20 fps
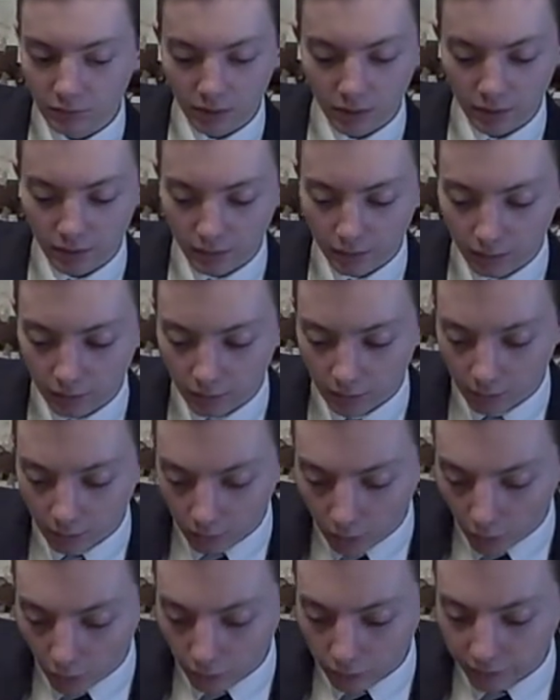Got a, a
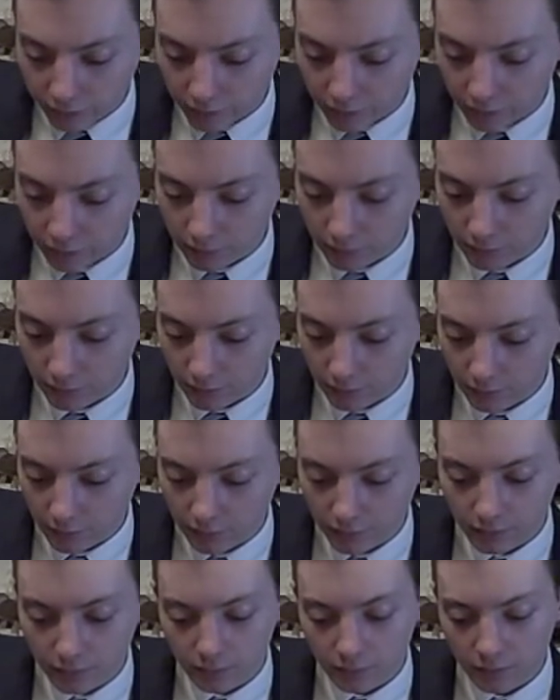golden
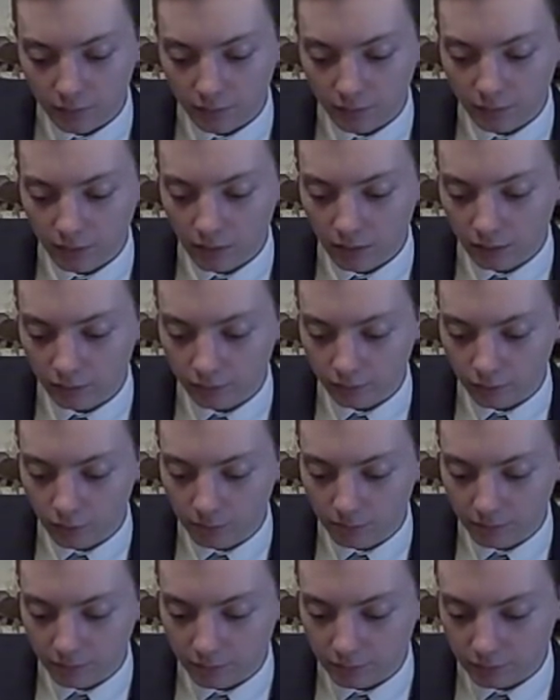colored
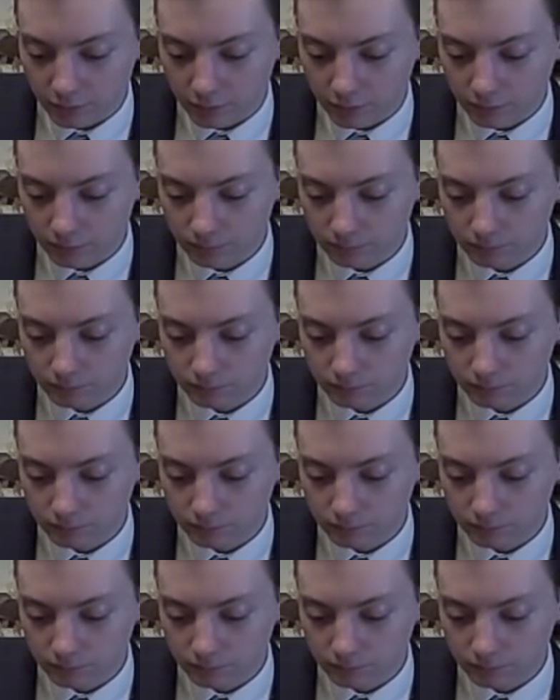opener here.